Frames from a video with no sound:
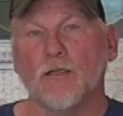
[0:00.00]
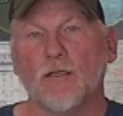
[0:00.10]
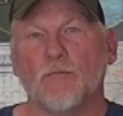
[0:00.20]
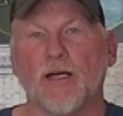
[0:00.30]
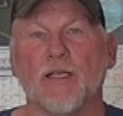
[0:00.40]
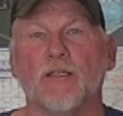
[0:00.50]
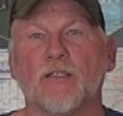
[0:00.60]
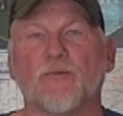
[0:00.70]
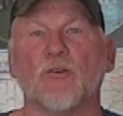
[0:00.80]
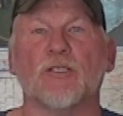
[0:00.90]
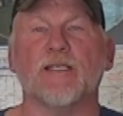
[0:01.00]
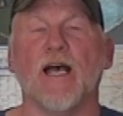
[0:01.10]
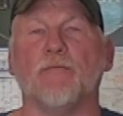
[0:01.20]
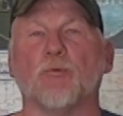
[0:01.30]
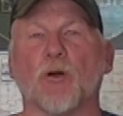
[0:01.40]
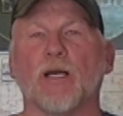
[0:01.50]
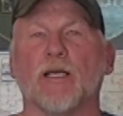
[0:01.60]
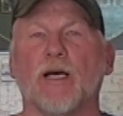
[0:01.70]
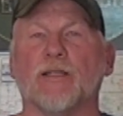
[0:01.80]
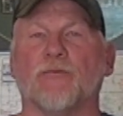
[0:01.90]
but in this first step, we're going to
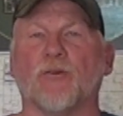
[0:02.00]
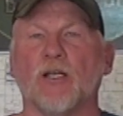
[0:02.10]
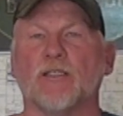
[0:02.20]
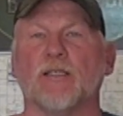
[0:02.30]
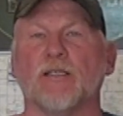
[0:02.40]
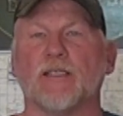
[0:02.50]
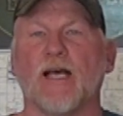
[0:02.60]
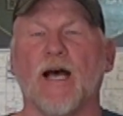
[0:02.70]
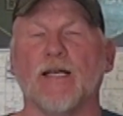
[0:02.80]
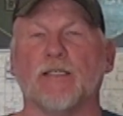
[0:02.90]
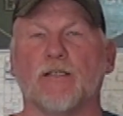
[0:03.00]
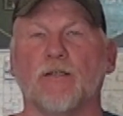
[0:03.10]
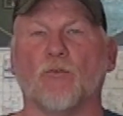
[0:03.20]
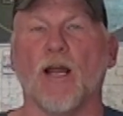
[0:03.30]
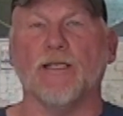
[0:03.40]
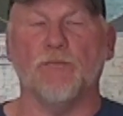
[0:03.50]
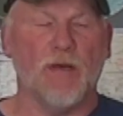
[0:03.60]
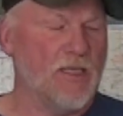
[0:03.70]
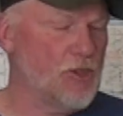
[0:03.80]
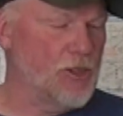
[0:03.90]
cut the fronts and the sides to the right
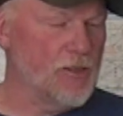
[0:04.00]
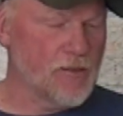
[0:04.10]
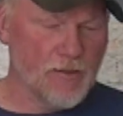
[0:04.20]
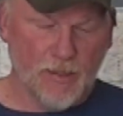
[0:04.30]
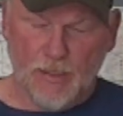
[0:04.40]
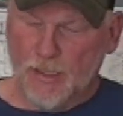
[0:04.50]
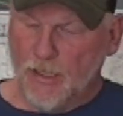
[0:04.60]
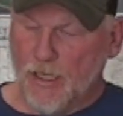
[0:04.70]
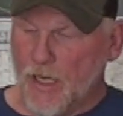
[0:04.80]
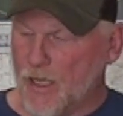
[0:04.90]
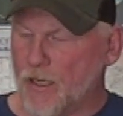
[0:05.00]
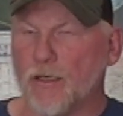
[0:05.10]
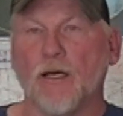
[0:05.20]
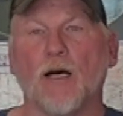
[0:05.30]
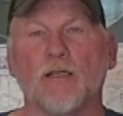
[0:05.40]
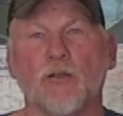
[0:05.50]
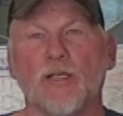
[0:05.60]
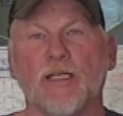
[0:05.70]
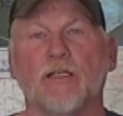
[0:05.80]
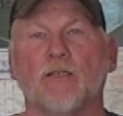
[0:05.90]
dimensions. And you need